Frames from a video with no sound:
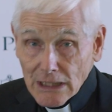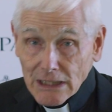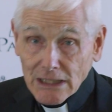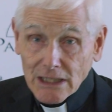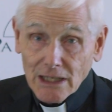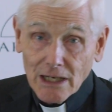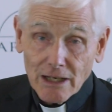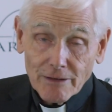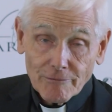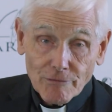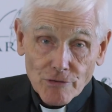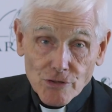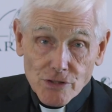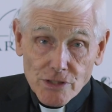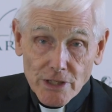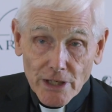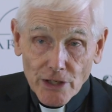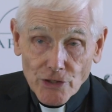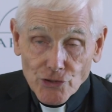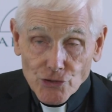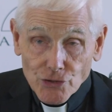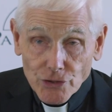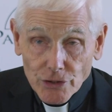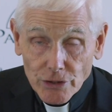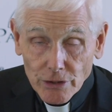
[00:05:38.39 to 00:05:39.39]

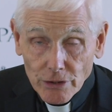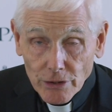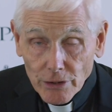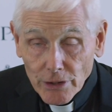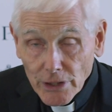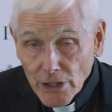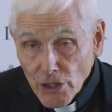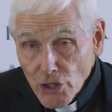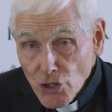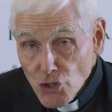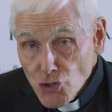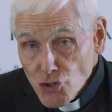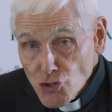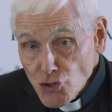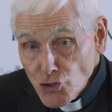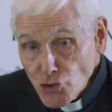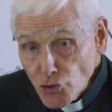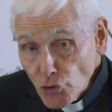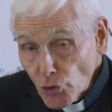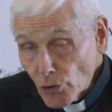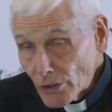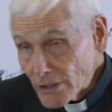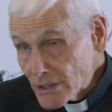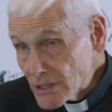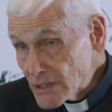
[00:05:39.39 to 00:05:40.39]
conversational,
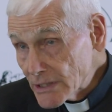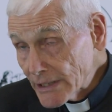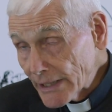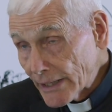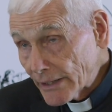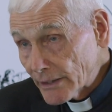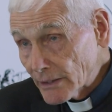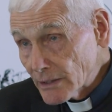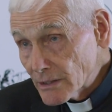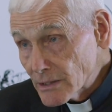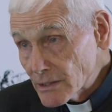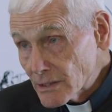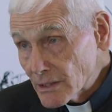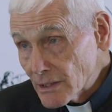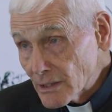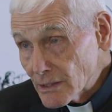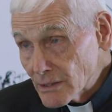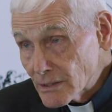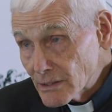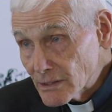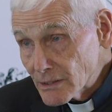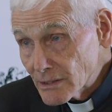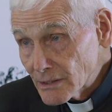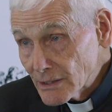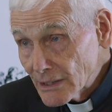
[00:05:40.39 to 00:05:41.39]
short
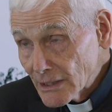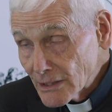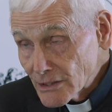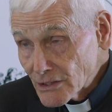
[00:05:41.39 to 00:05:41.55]
sentences,